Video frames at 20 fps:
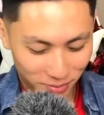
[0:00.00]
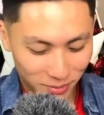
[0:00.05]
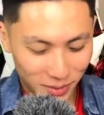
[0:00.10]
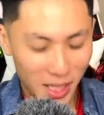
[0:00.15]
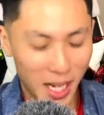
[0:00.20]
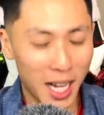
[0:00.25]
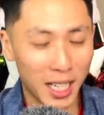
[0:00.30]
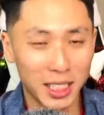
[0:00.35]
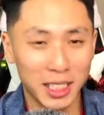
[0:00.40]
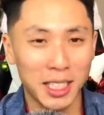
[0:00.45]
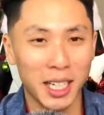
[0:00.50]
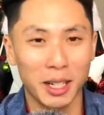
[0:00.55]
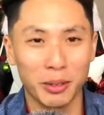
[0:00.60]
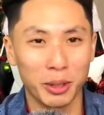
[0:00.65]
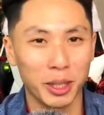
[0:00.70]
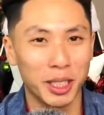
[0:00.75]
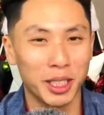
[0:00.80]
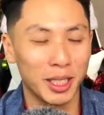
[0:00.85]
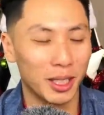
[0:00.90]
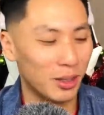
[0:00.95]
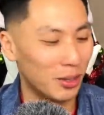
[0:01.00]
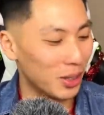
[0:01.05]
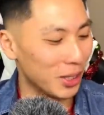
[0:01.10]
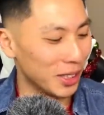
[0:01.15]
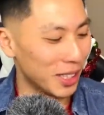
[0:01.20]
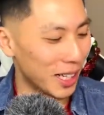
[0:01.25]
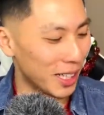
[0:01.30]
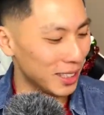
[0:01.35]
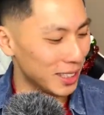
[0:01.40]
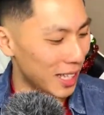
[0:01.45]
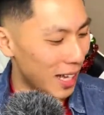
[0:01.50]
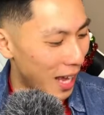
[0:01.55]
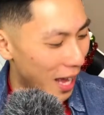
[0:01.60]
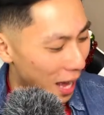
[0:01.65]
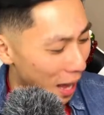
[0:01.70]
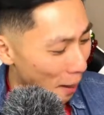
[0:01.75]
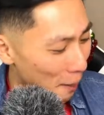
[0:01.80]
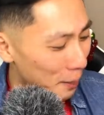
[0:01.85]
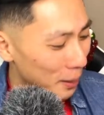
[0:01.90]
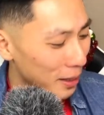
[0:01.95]
Actually, I really don't want that to
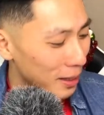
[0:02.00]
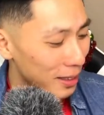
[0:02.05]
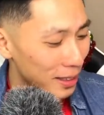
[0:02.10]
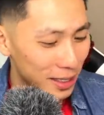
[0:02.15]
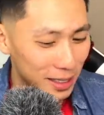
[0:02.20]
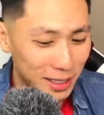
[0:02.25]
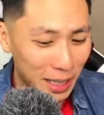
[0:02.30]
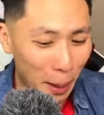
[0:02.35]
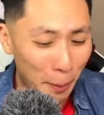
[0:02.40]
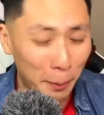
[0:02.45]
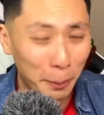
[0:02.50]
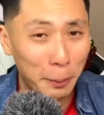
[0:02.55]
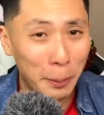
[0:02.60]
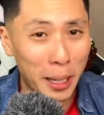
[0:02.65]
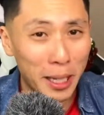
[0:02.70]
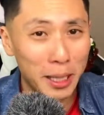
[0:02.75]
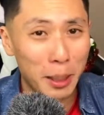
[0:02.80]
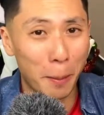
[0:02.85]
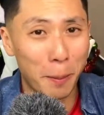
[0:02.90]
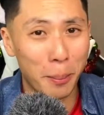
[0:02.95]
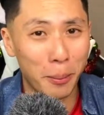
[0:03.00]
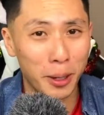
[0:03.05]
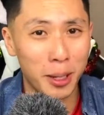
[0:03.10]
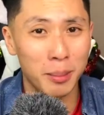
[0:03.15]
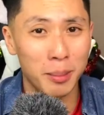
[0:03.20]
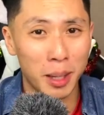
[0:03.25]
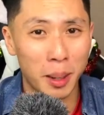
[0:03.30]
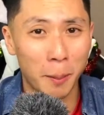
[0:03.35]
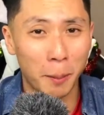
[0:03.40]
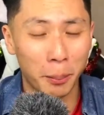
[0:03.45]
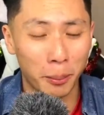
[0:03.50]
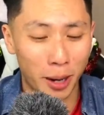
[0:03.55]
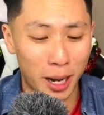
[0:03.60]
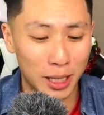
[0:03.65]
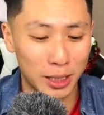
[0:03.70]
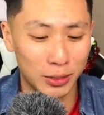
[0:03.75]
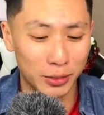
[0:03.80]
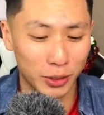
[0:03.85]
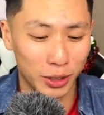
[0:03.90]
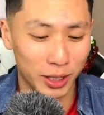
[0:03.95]
happen because I paid a premium
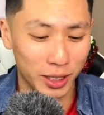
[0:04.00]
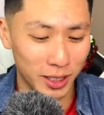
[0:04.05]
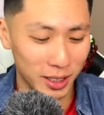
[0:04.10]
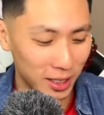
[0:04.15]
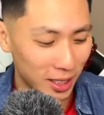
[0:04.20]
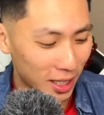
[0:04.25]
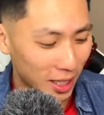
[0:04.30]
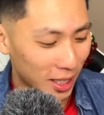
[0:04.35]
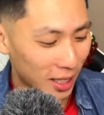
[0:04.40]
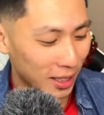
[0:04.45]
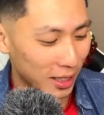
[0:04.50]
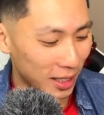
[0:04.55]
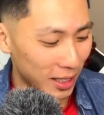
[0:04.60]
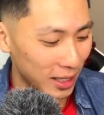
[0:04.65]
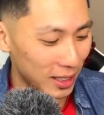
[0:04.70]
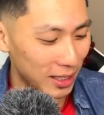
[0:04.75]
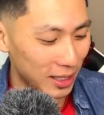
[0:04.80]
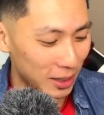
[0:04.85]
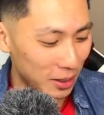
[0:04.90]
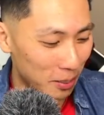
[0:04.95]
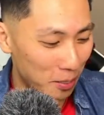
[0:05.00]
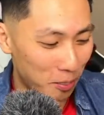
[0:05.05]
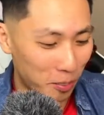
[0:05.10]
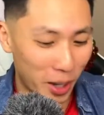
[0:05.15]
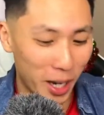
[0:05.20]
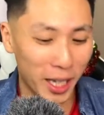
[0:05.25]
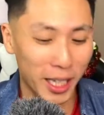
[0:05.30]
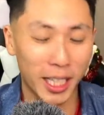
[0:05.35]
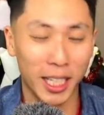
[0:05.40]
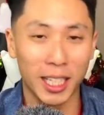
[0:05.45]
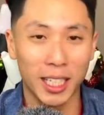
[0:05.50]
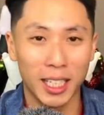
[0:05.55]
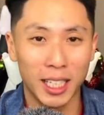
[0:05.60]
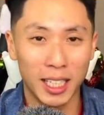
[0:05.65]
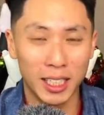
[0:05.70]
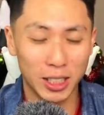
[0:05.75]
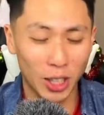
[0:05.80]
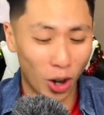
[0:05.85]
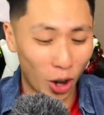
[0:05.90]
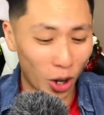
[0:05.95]
price for this. This money
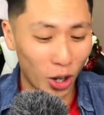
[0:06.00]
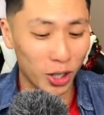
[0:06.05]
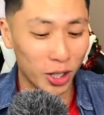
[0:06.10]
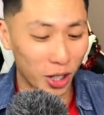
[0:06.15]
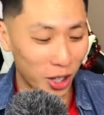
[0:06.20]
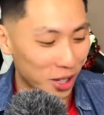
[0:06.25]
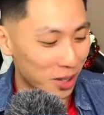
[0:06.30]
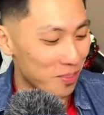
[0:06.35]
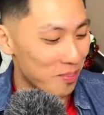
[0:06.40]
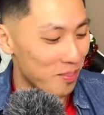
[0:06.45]
is hard-earned